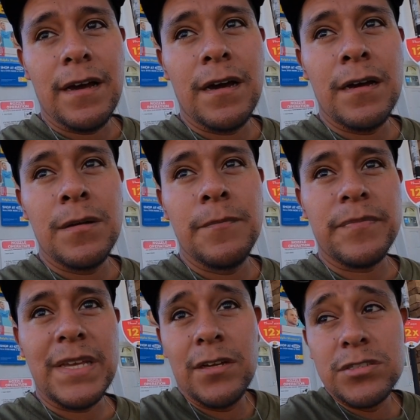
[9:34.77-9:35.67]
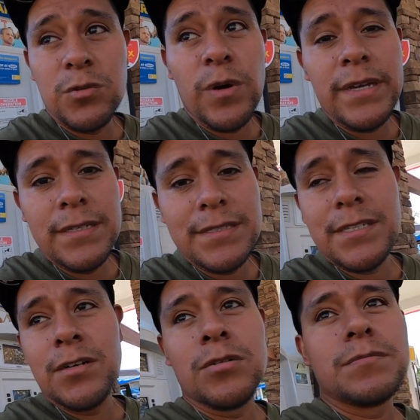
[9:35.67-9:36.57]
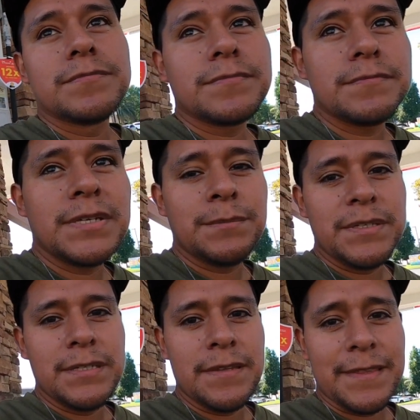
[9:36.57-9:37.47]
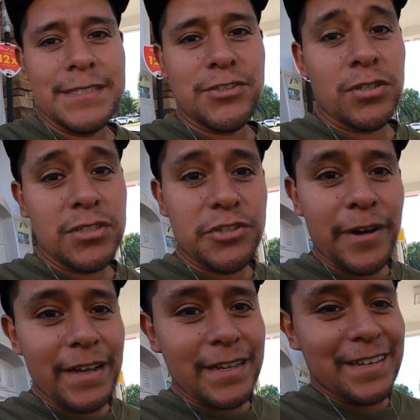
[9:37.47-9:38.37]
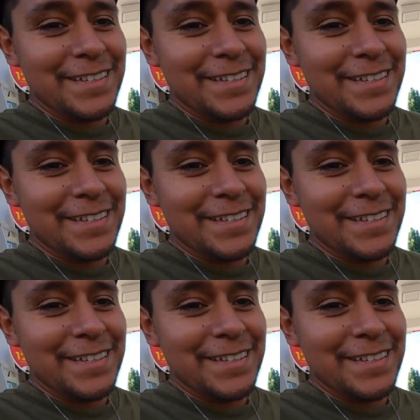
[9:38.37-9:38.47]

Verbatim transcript: um, it goes away so maybe it thinks you're on the track